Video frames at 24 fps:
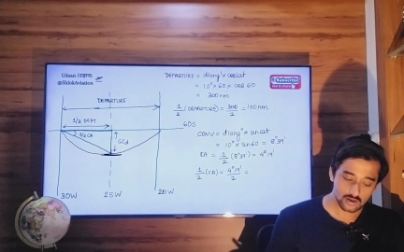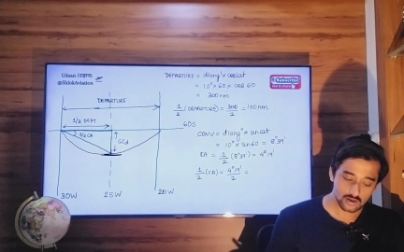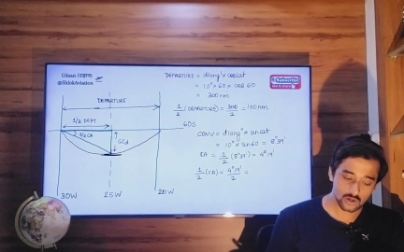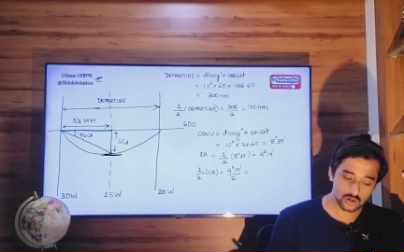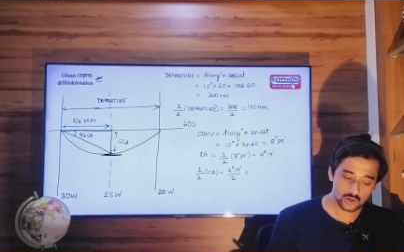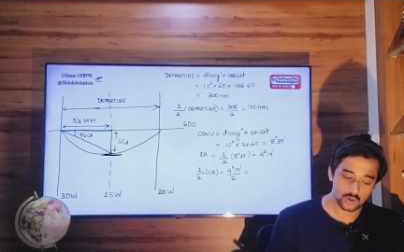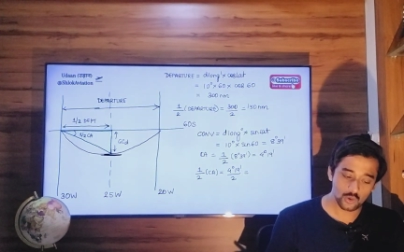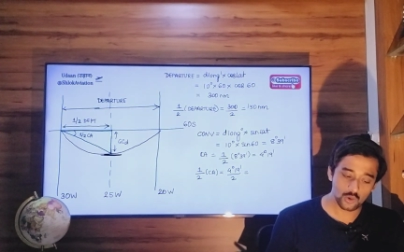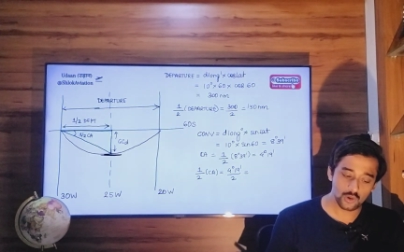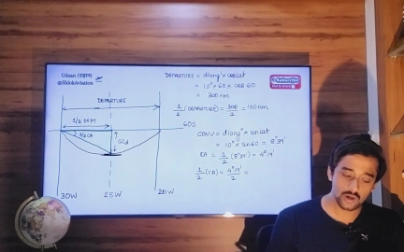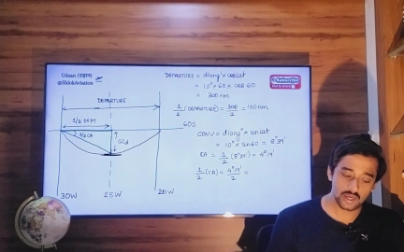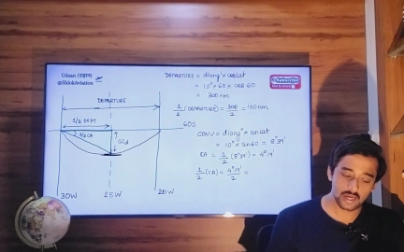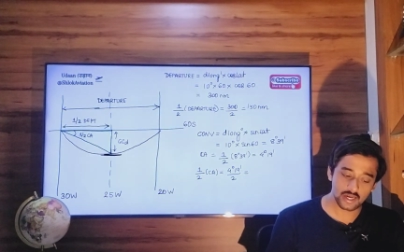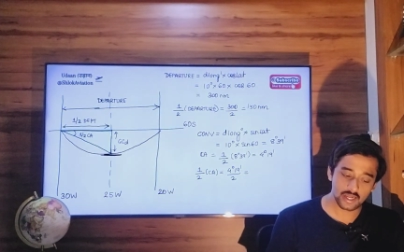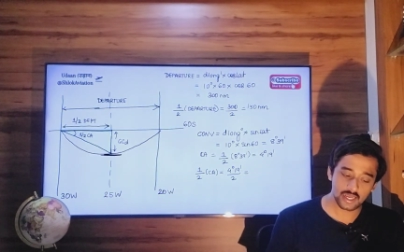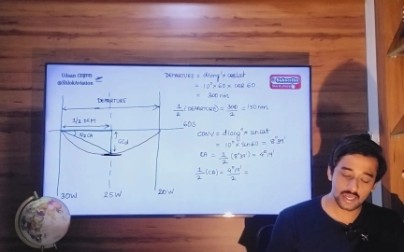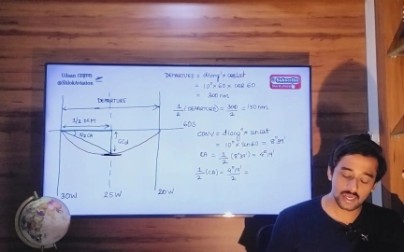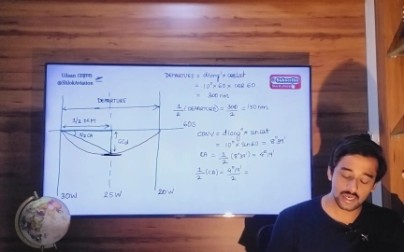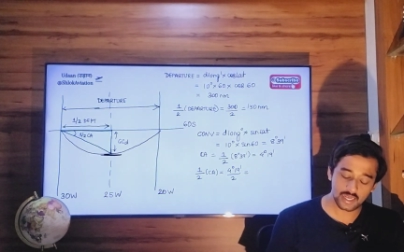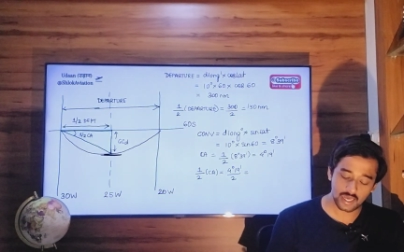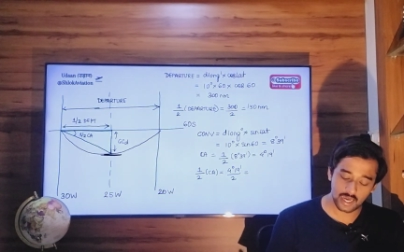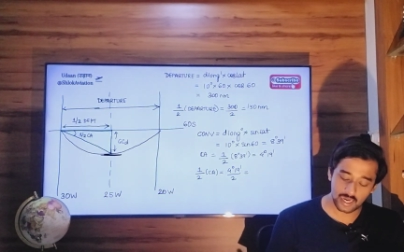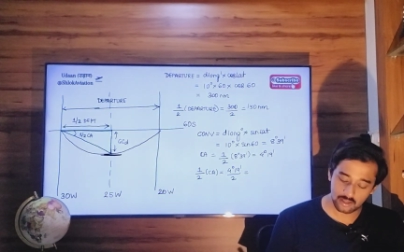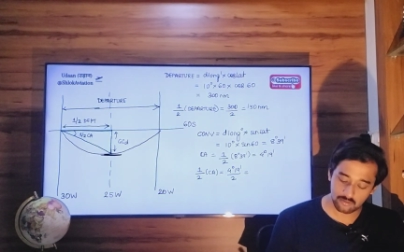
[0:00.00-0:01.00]
2 degree
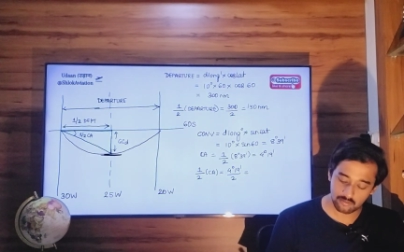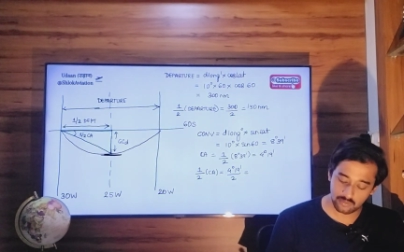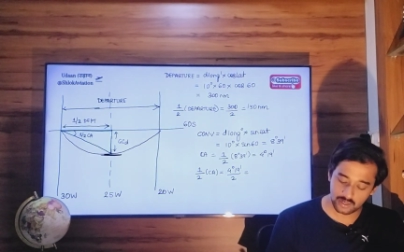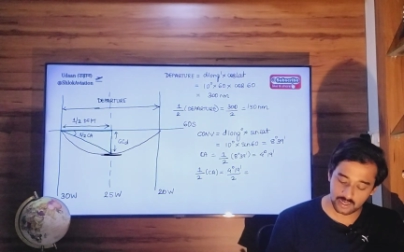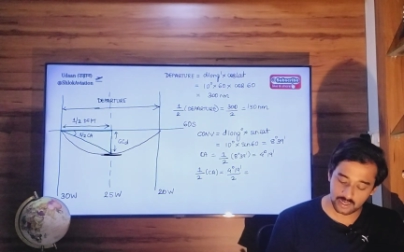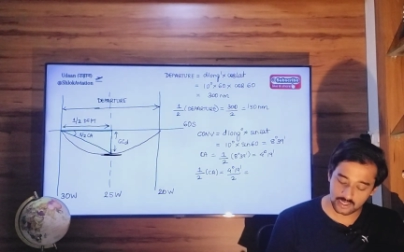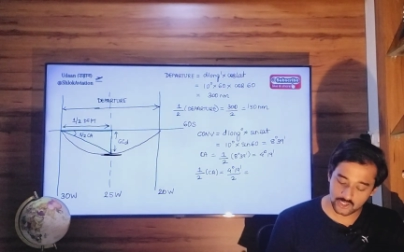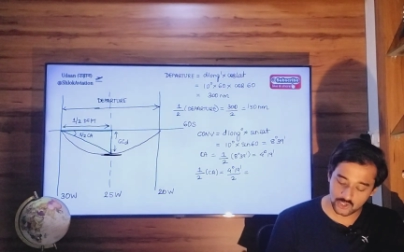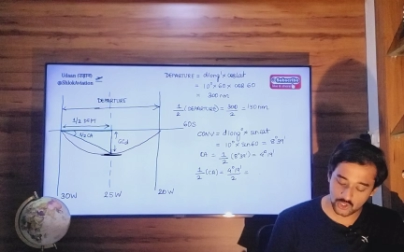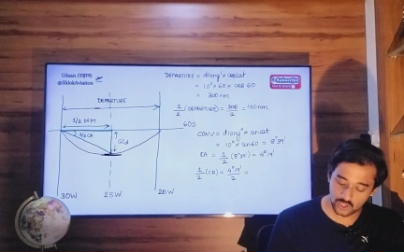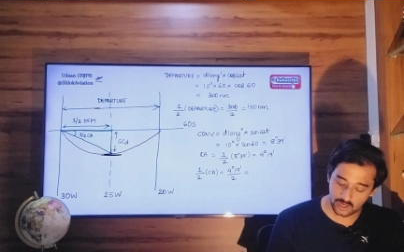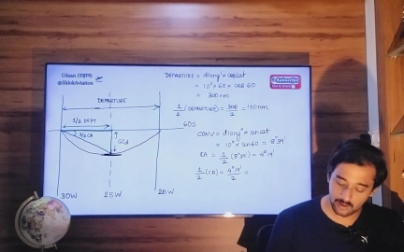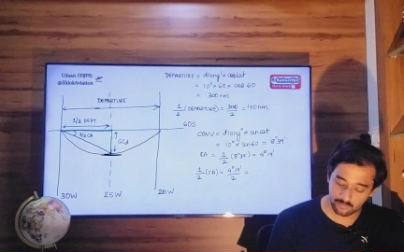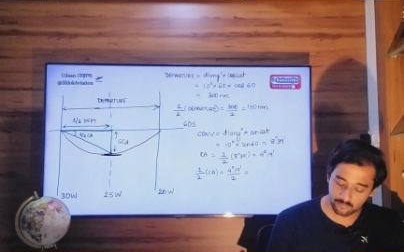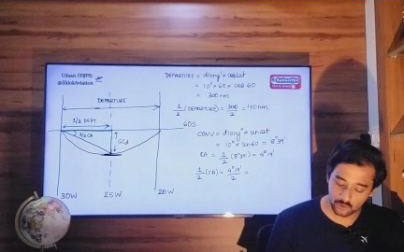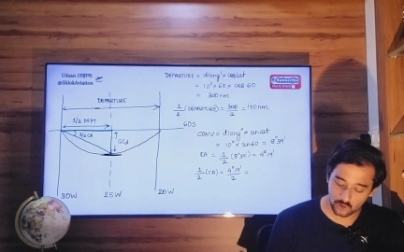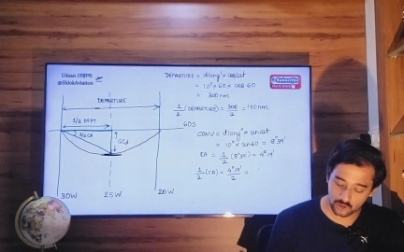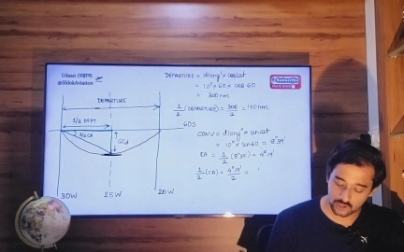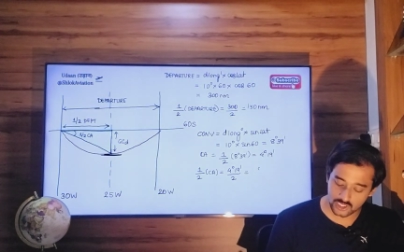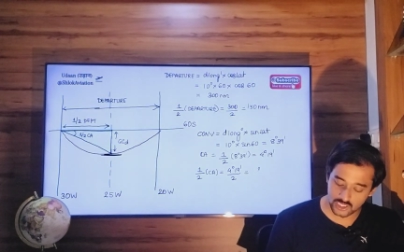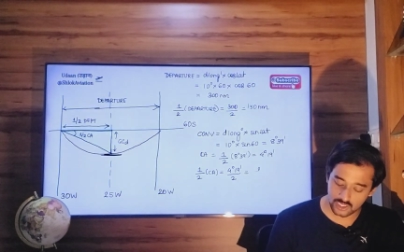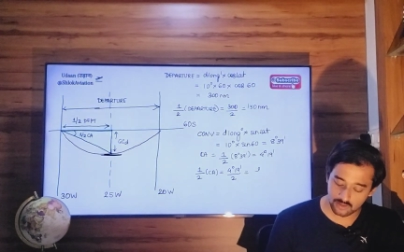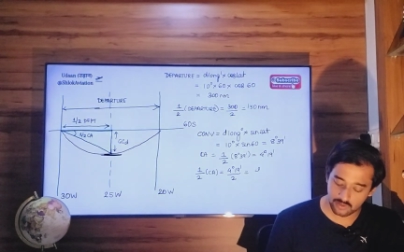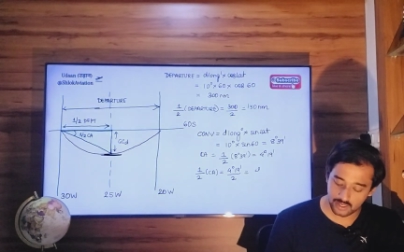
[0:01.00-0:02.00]
9 minutes or
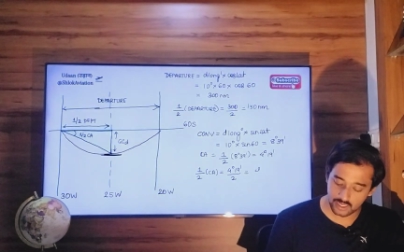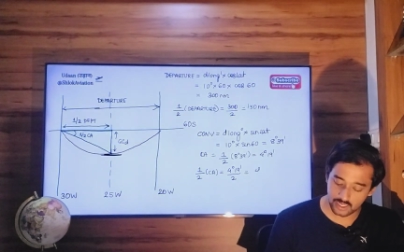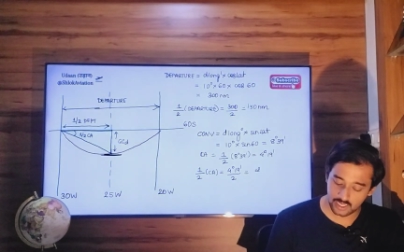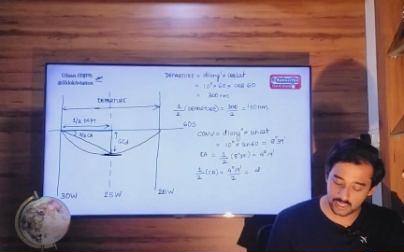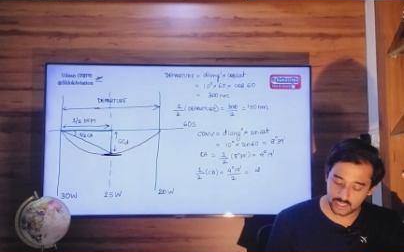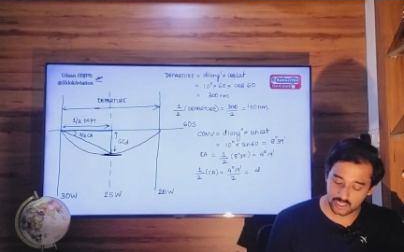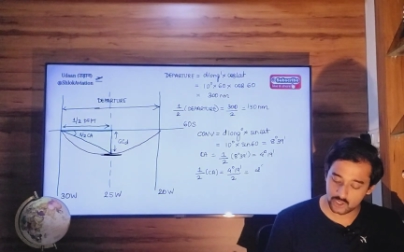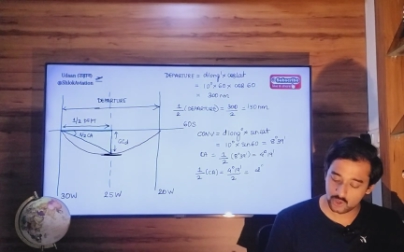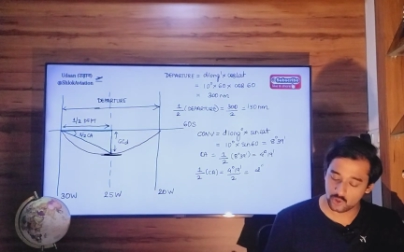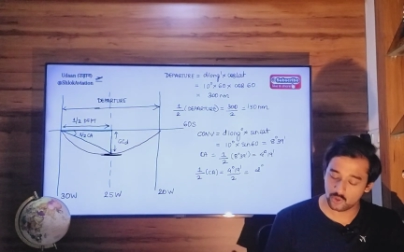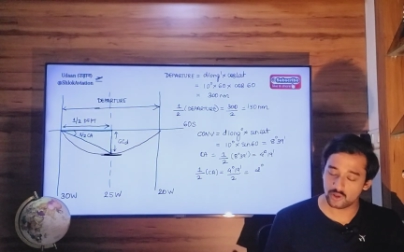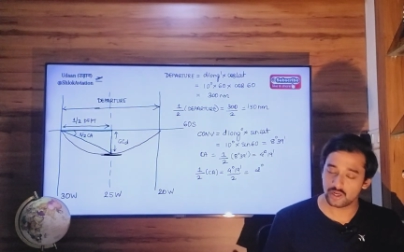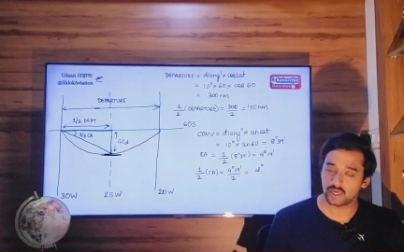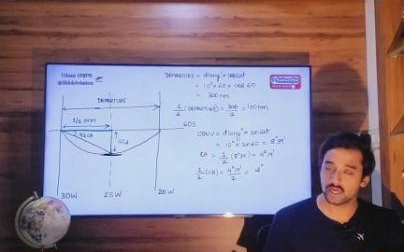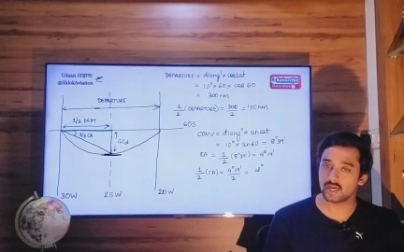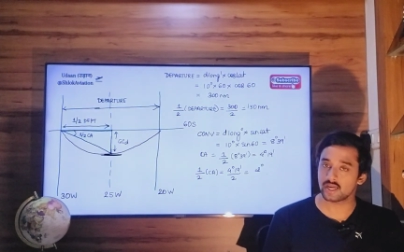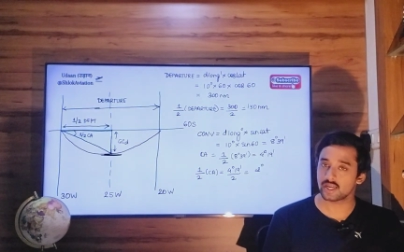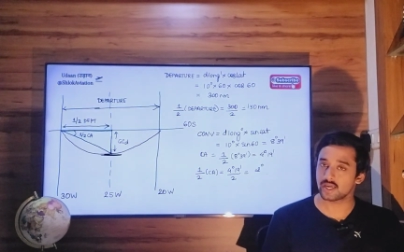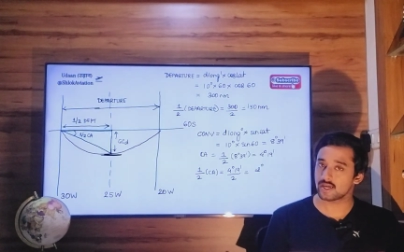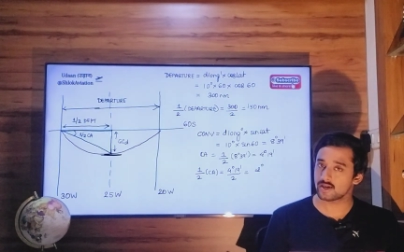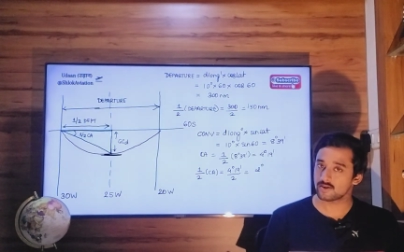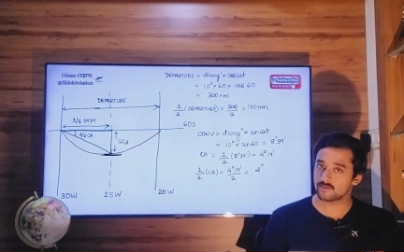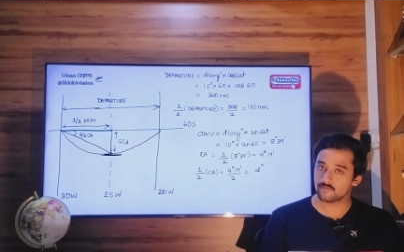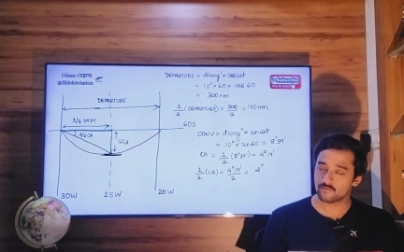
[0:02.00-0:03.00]
approximately 2
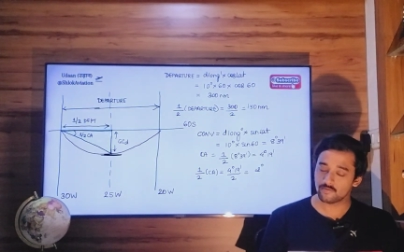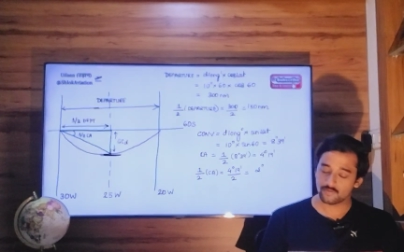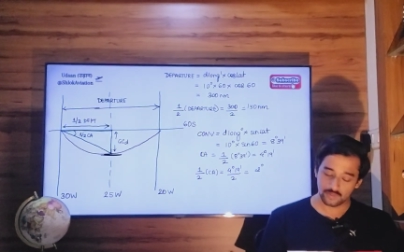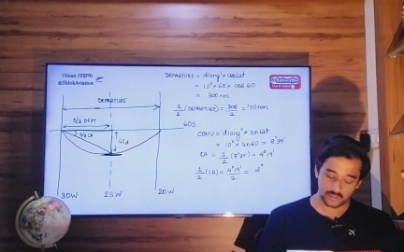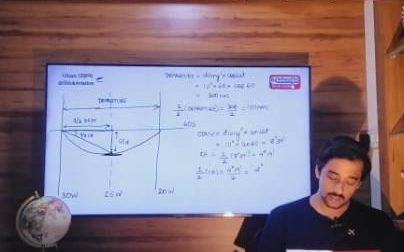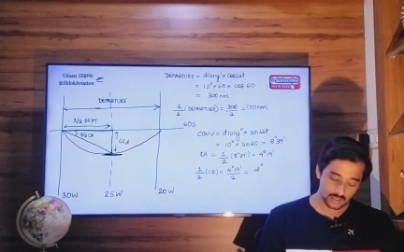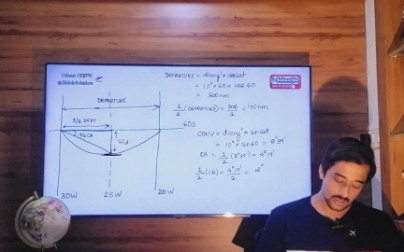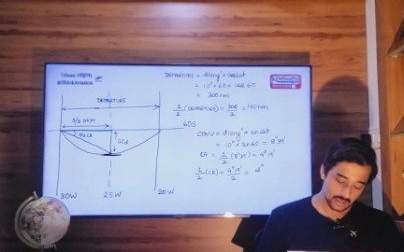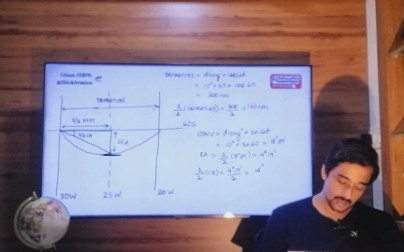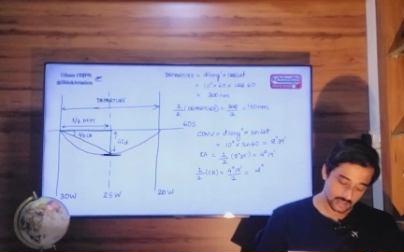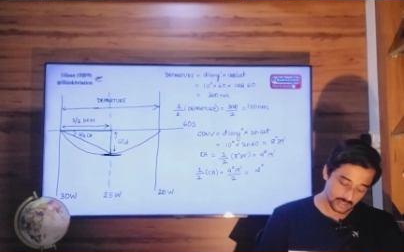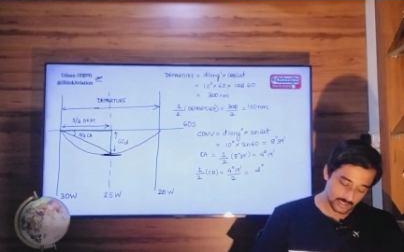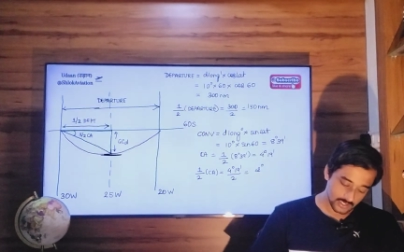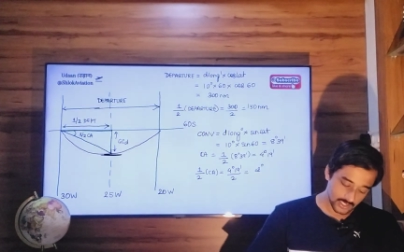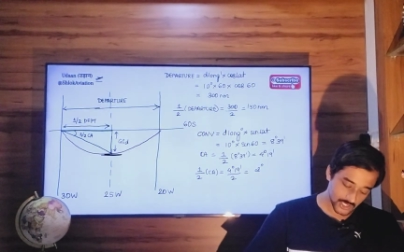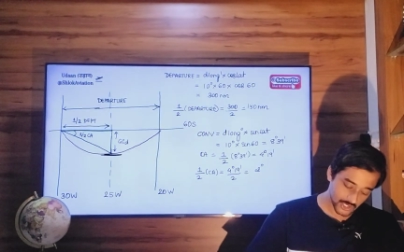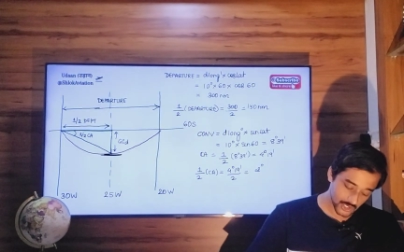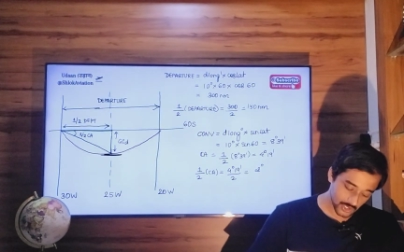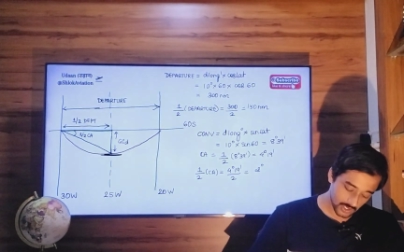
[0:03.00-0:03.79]
degree. So